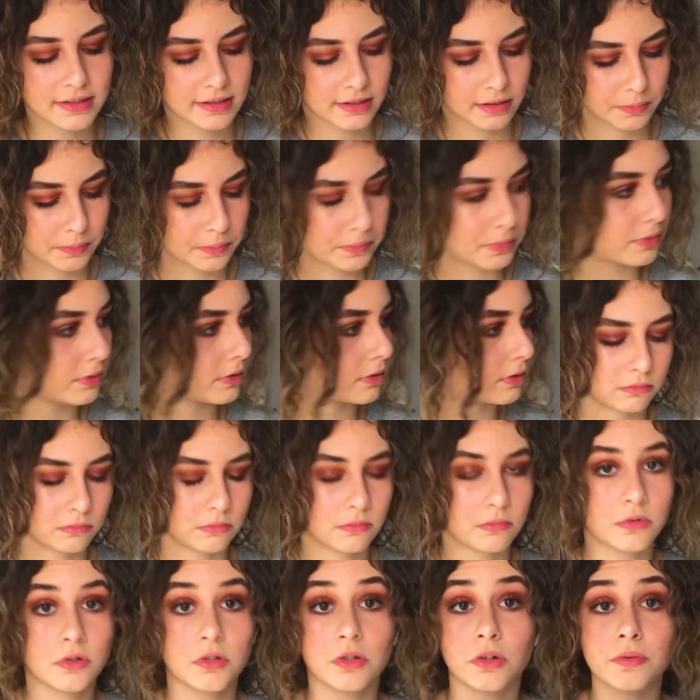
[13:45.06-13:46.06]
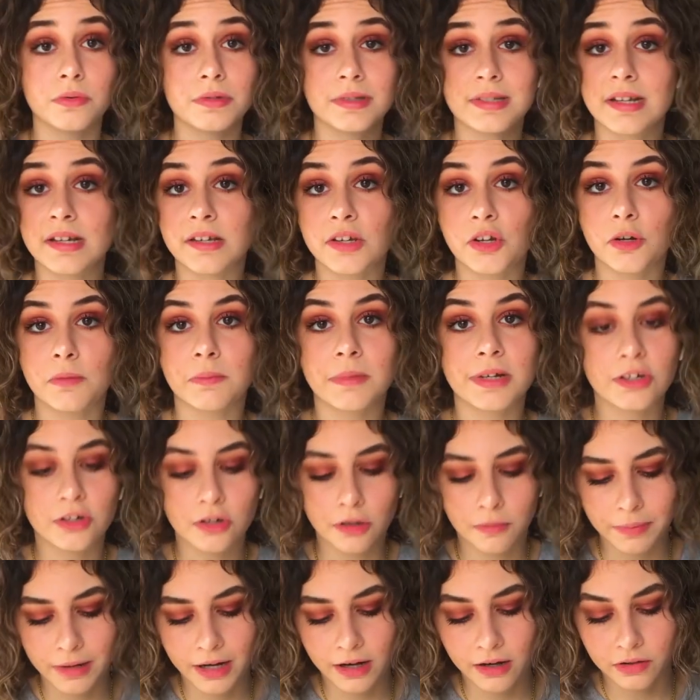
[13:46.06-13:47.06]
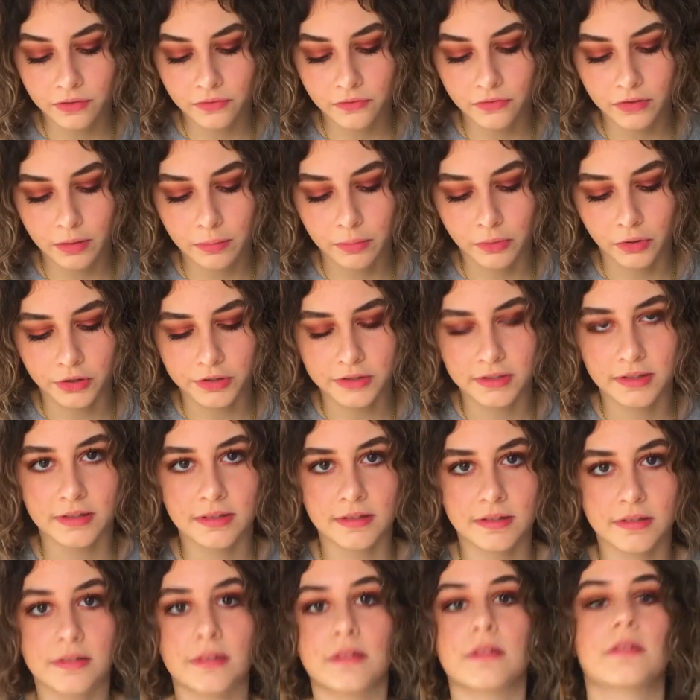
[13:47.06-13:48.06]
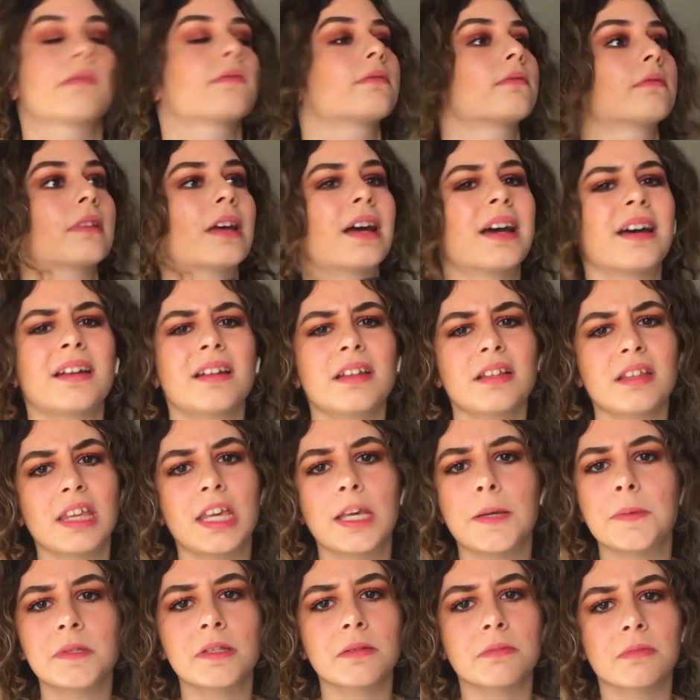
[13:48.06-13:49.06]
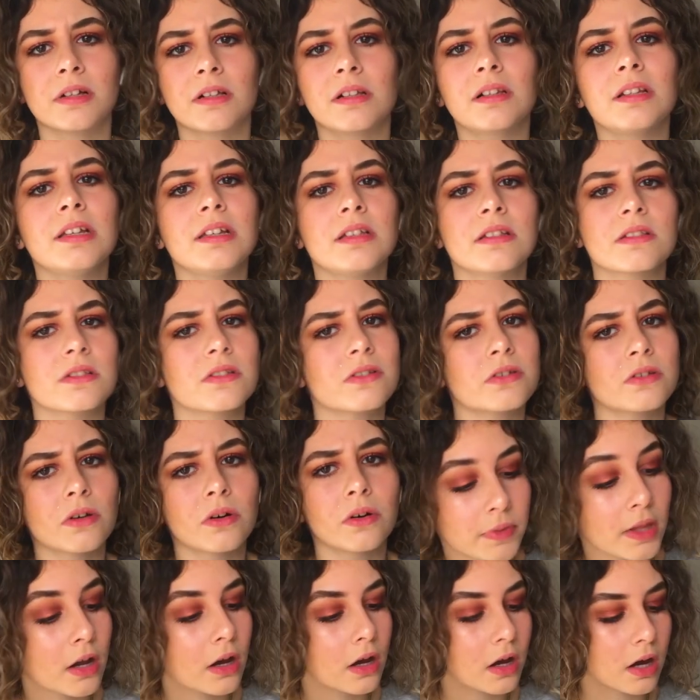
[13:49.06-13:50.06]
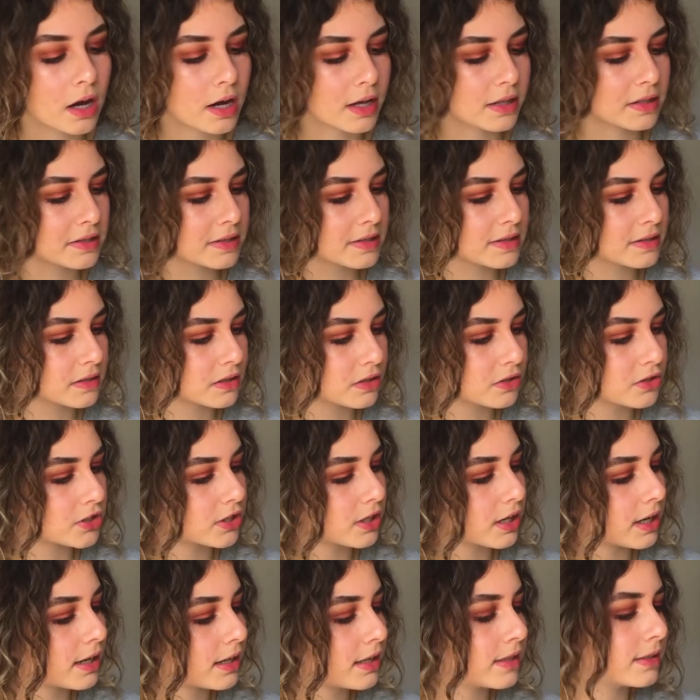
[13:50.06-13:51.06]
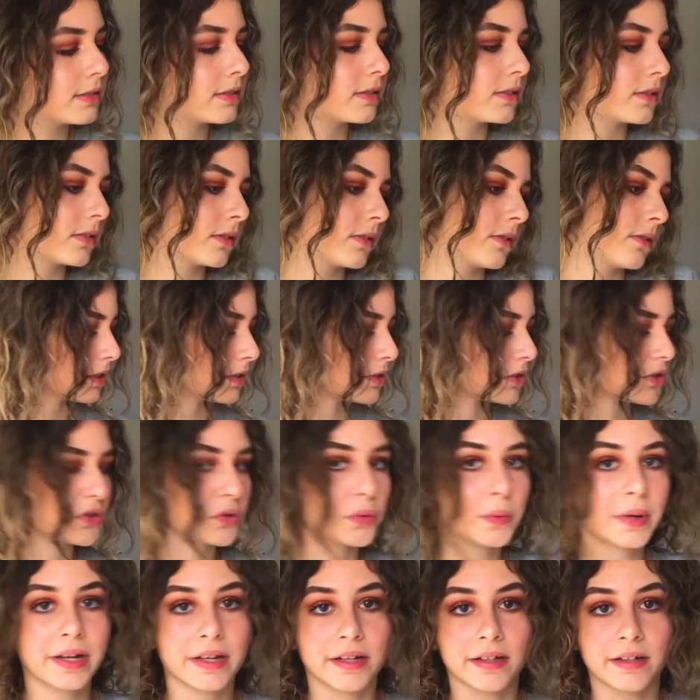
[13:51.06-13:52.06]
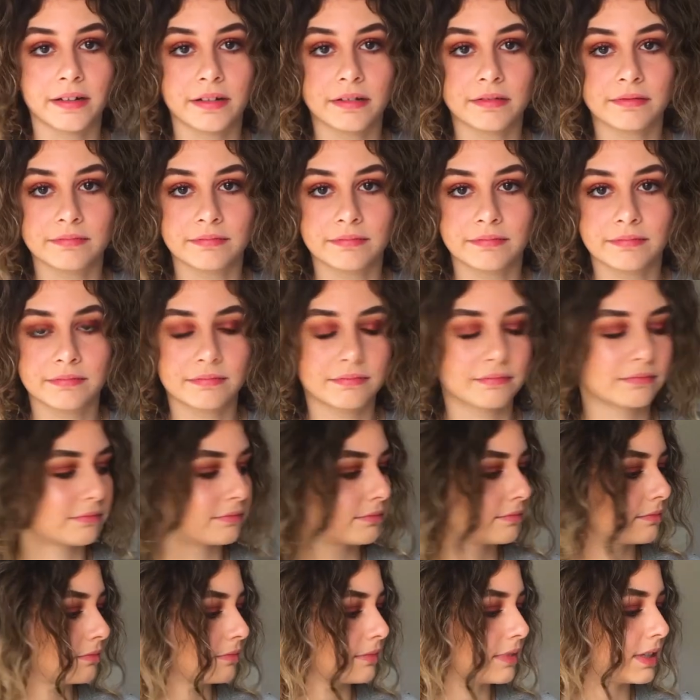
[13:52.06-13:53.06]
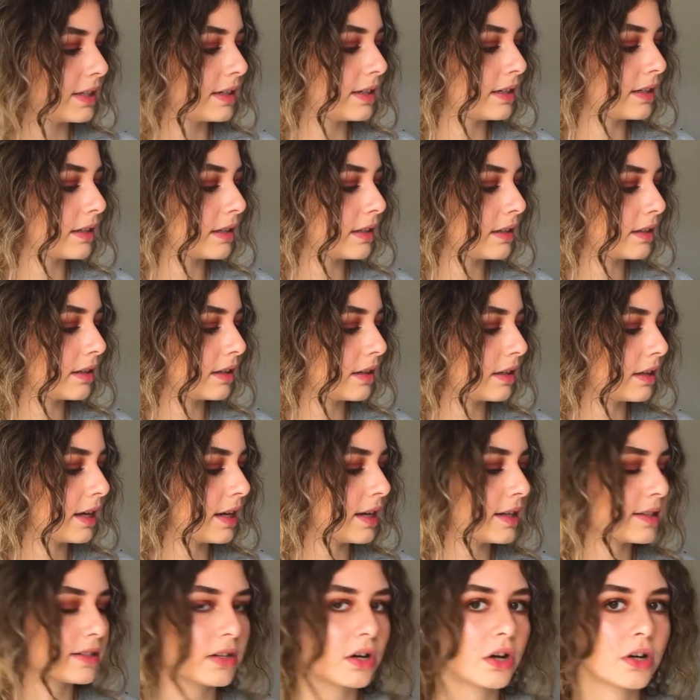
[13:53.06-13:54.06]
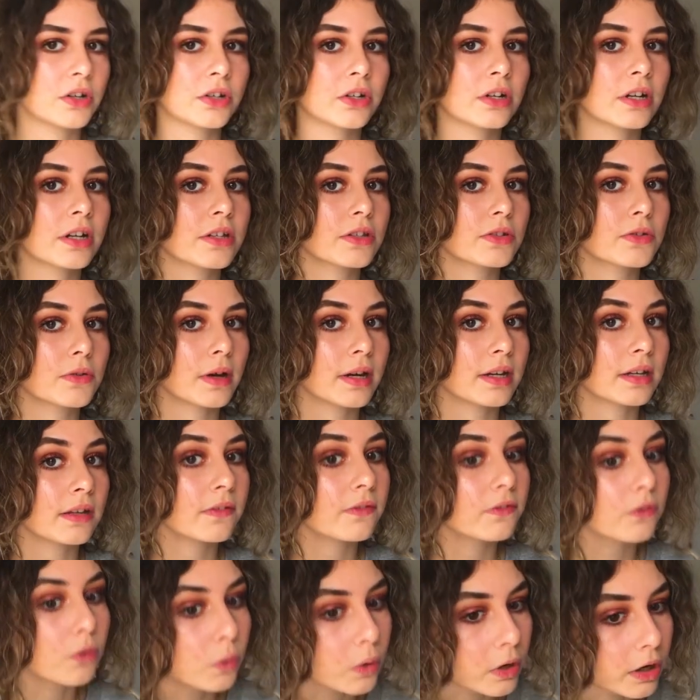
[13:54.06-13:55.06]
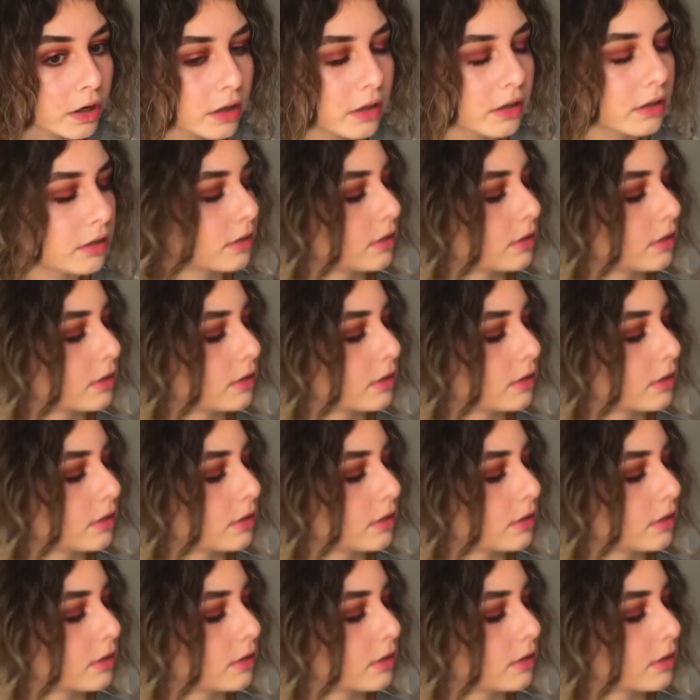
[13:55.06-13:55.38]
a tip. Don't take your makeup out of their boxes. And it keeps them clean. So this is the shade Twig, 824.